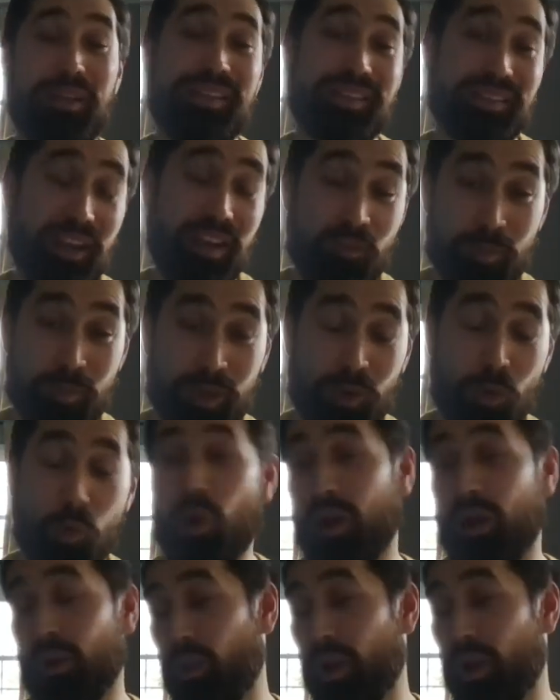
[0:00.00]
government,
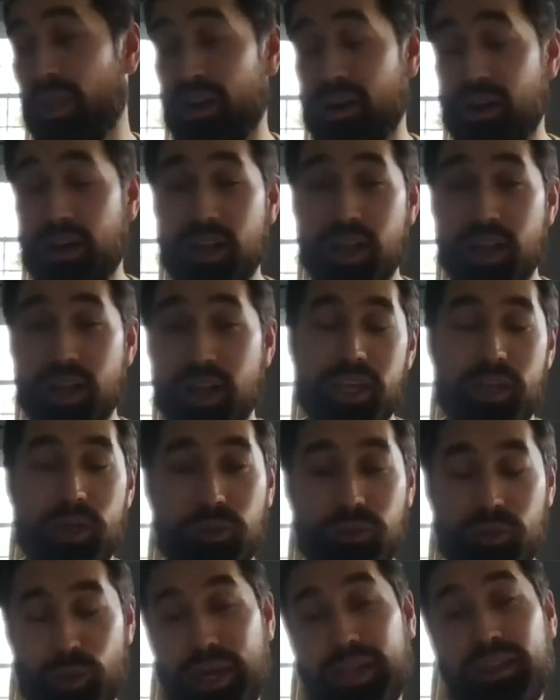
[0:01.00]
or whether
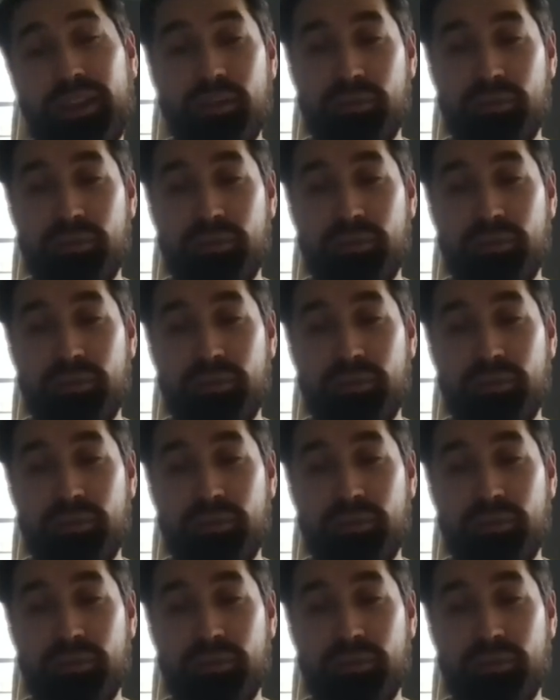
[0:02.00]
directly